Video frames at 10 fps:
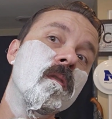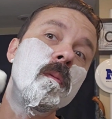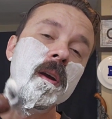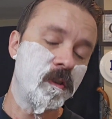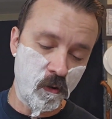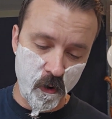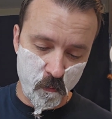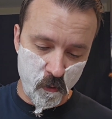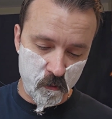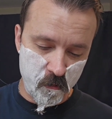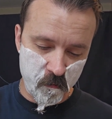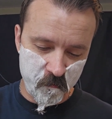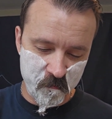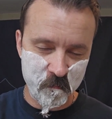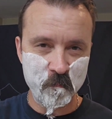for my Instagram post.
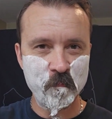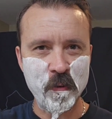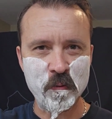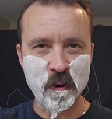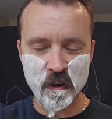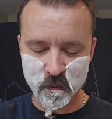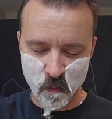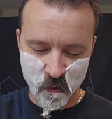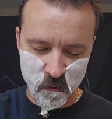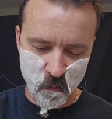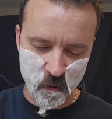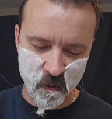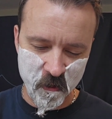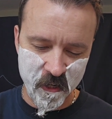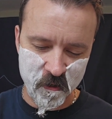I forgot he was born in Georgia.
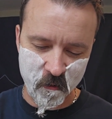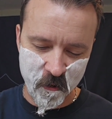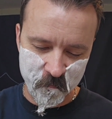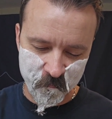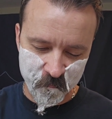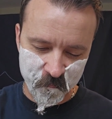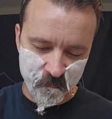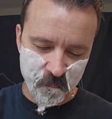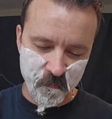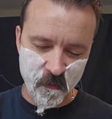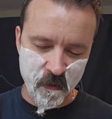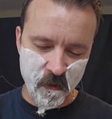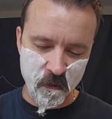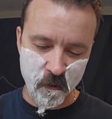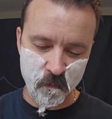That's all right.
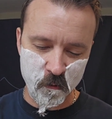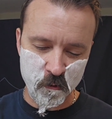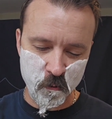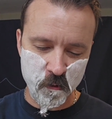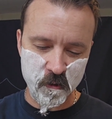Looking for a soul to